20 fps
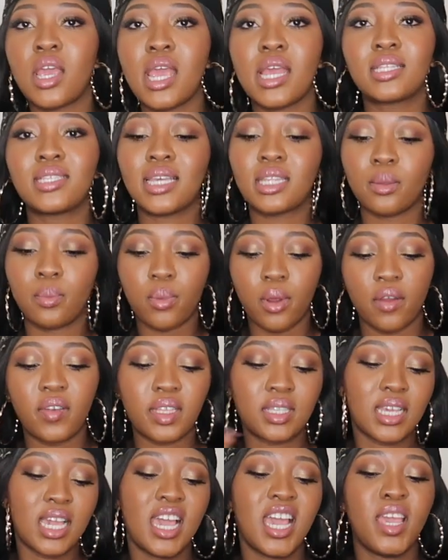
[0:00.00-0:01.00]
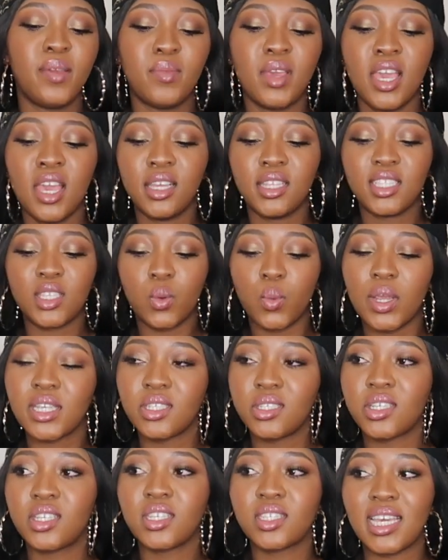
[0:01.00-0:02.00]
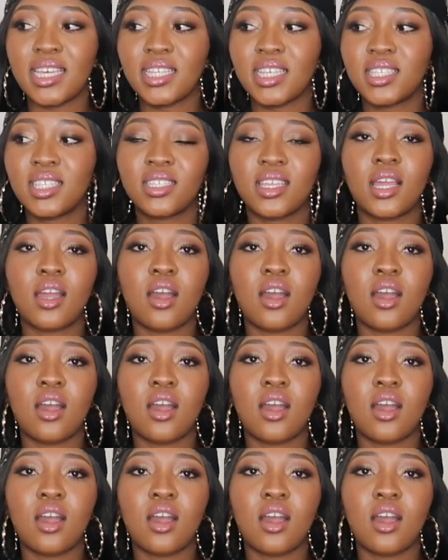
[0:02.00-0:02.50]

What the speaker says: It's like the perfect time to wear sneakers. Like, this is the